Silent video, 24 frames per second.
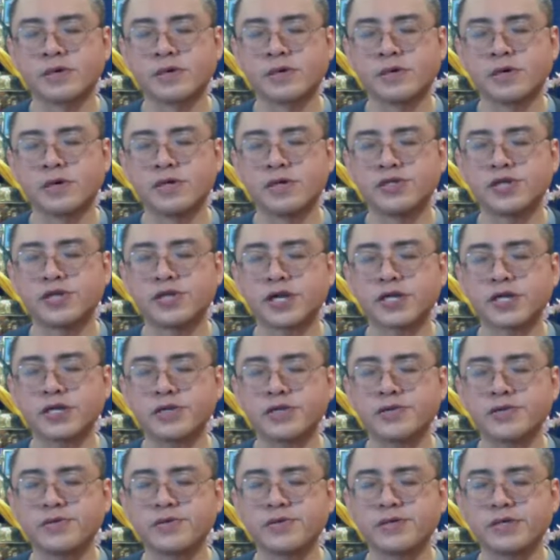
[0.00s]
and
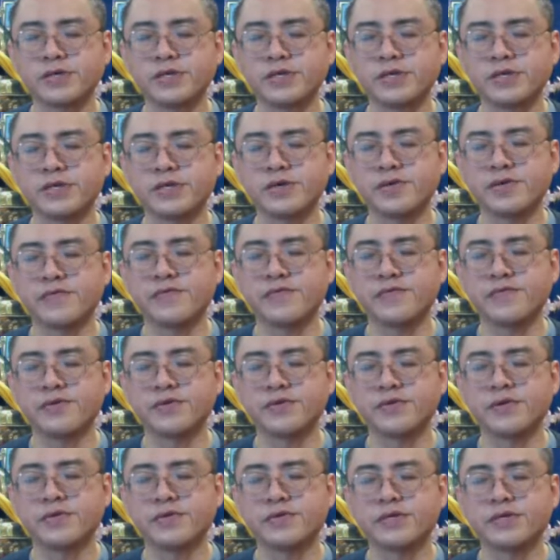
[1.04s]
checking to see if we
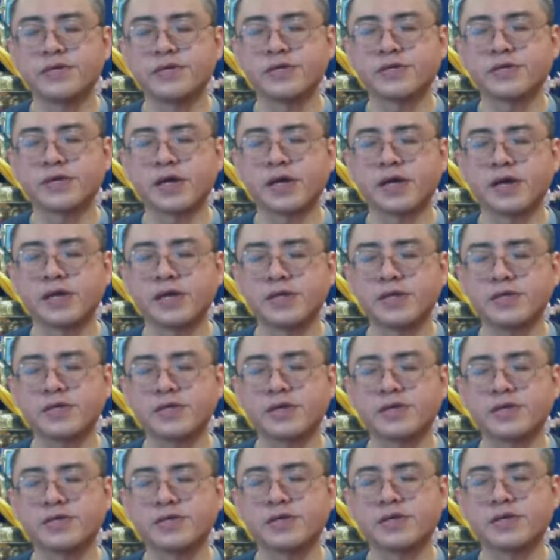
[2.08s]
notice any
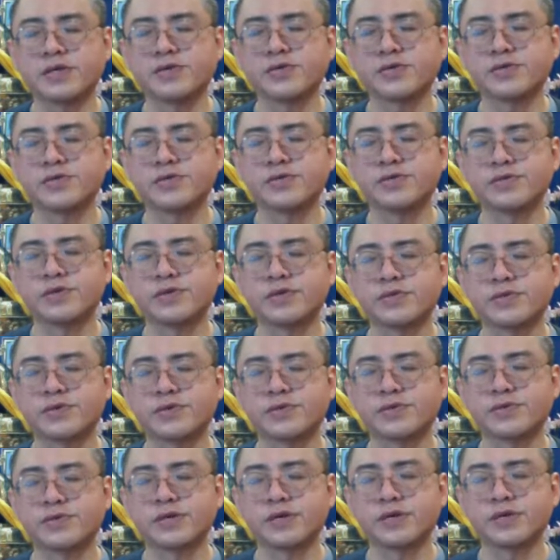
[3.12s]
sensations
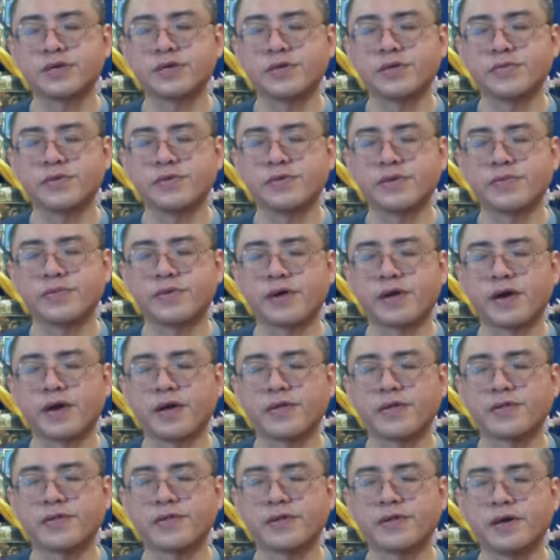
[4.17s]
associated with the
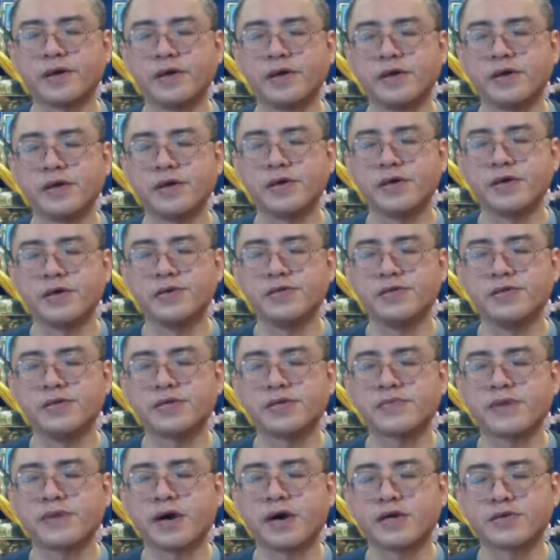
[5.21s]
breath in
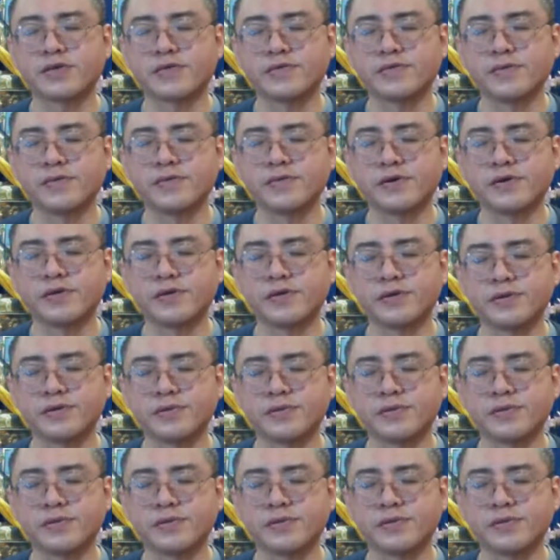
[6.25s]
this part of the body.